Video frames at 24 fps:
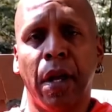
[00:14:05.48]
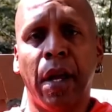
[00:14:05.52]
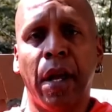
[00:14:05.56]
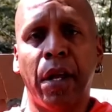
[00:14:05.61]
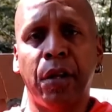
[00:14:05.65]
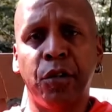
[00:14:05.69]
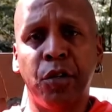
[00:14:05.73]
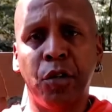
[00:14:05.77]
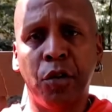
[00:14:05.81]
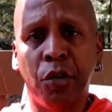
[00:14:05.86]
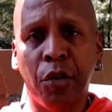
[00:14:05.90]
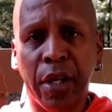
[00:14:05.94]

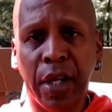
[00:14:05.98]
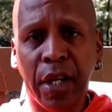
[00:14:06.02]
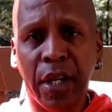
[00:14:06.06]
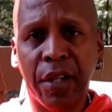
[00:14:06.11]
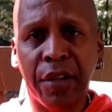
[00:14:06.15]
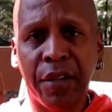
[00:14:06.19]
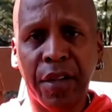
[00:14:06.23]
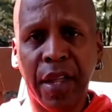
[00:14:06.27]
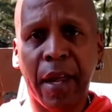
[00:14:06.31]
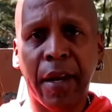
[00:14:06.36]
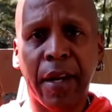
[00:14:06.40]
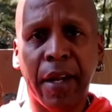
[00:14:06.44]
And you're
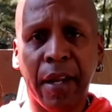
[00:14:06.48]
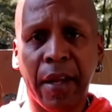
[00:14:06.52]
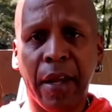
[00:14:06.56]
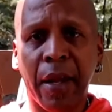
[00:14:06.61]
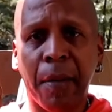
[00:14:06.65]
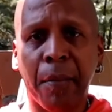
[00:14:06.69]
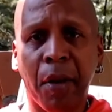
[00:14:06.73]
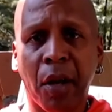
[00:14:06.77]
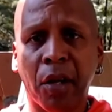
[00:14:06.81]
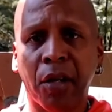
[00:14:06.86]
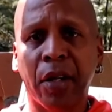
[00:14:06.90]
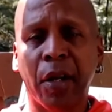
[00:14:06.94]
in that
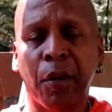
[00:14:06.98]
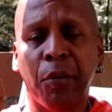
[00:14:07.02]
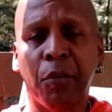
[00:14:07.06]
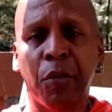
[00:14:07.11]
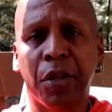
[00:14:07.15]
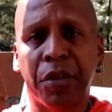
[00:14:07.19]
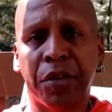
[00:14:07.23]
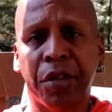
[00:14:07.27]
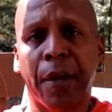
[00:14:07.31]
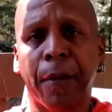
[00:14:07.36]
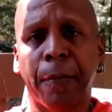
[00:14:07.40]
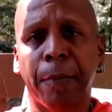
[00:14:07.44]
MLM
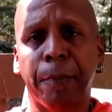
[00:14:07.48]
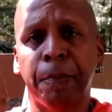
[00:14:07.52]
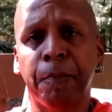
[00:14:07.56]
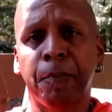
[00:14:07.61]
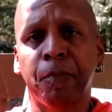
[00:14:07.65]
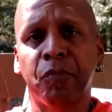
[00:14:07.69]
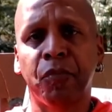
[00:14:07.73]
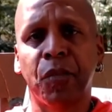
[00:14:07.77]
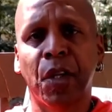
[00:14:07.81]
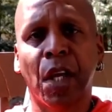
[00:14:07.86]
with them,